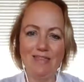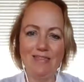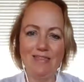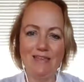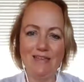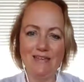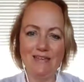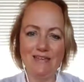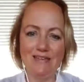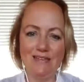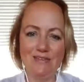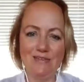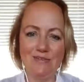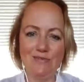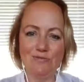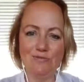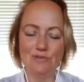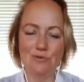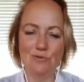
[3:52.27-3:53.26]
that
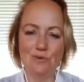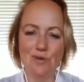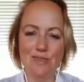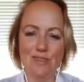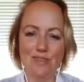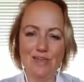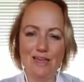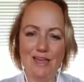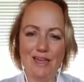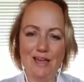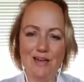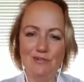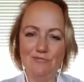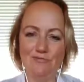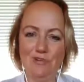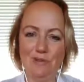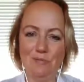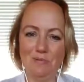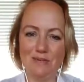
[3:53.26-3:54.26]
deals with our
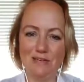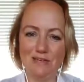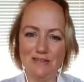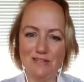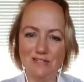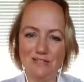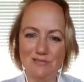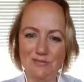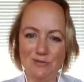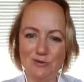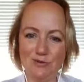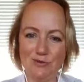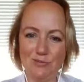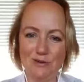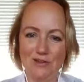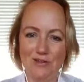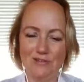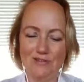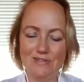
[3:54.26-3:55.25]
reproductive
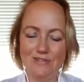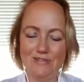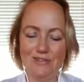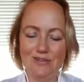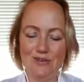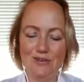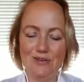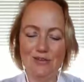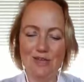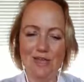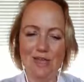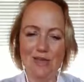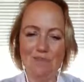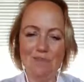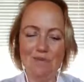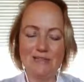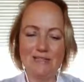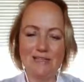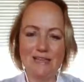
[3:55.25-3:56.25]
hormones. So
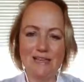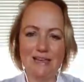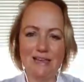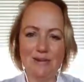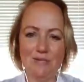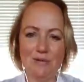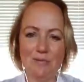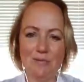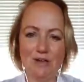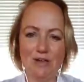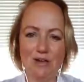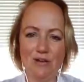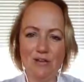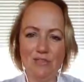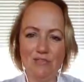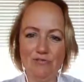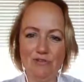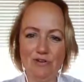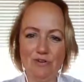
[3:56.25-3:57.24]
particularly when we're going
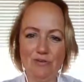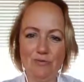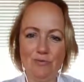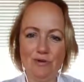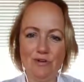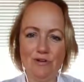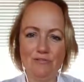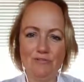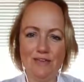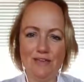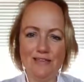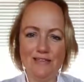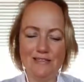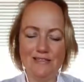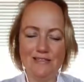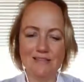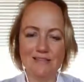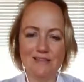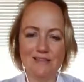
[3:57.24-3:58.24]
through hormonal
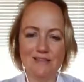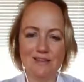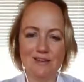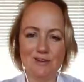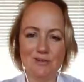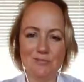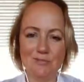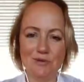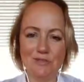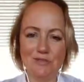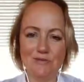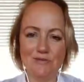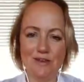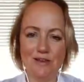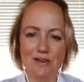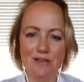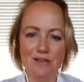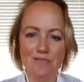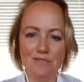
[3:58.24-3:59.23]
phases, and most of
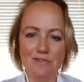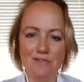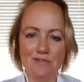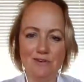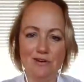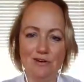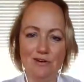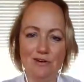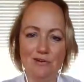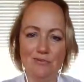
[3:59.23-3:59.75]
our lives are